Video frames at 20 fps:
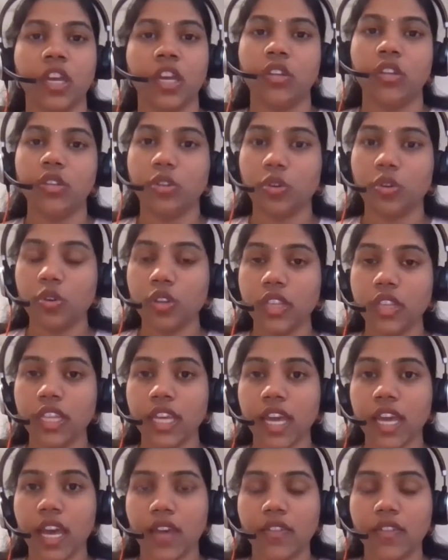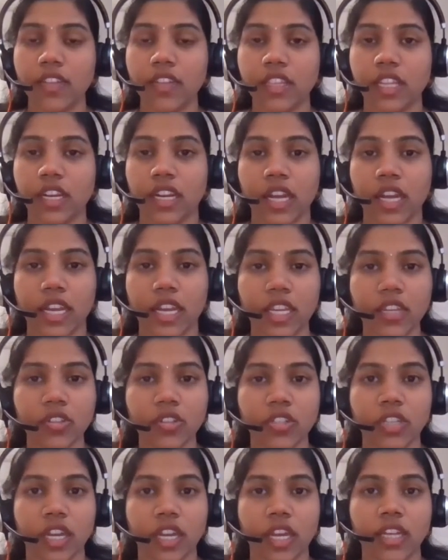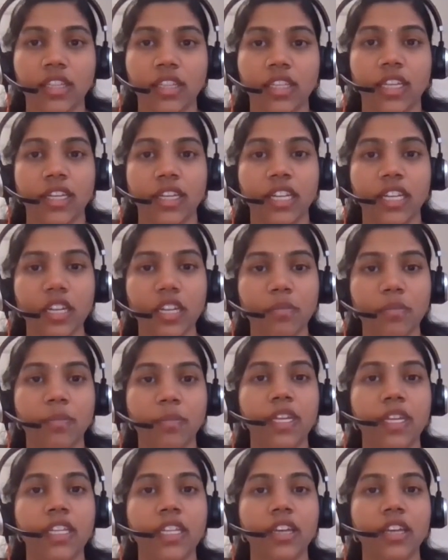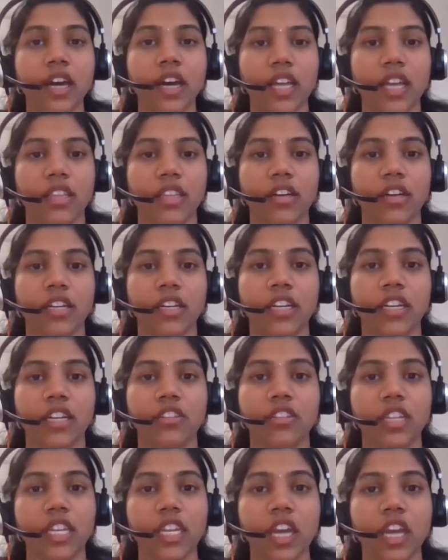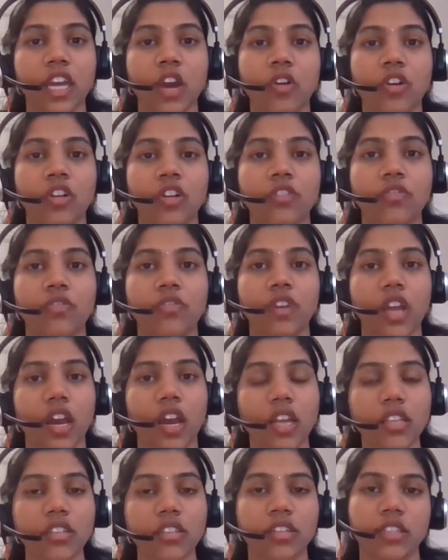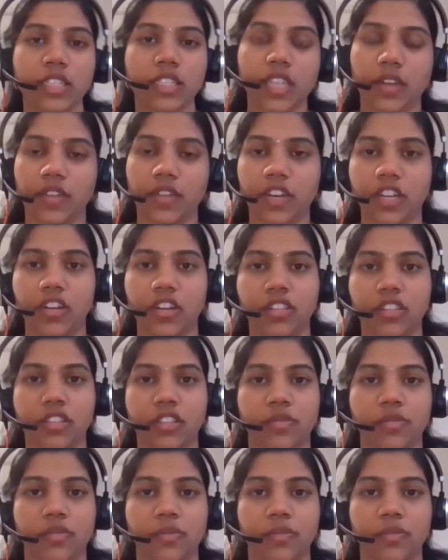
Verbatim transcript: Though they having the lion's share, they did beat the other in 3 out of last 7 years.